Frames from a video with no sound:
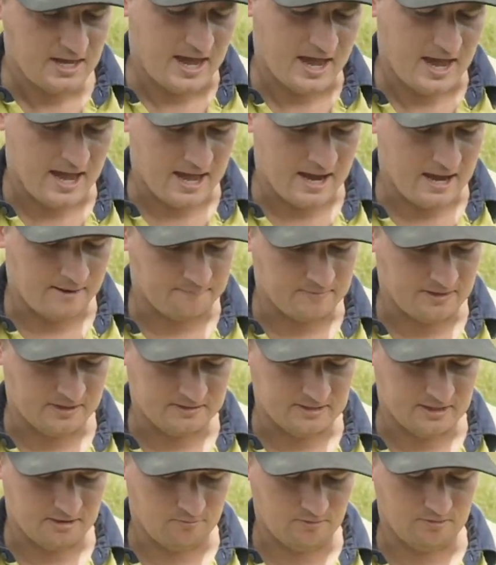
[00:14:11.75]

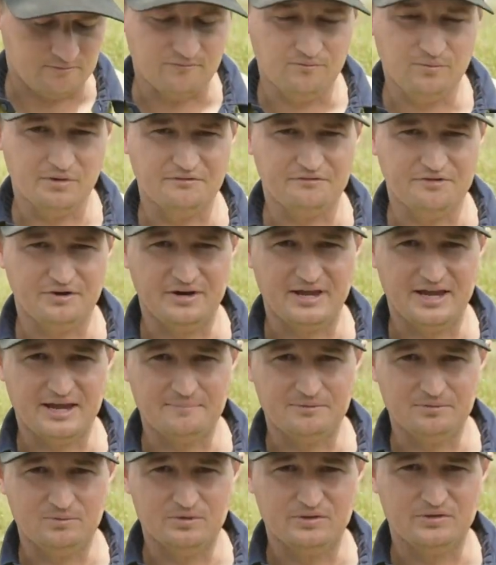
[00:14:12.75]
and yeah, we're very
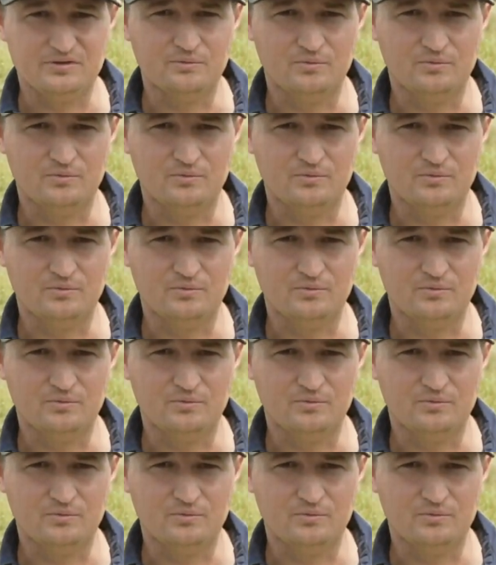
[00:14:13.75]
happy with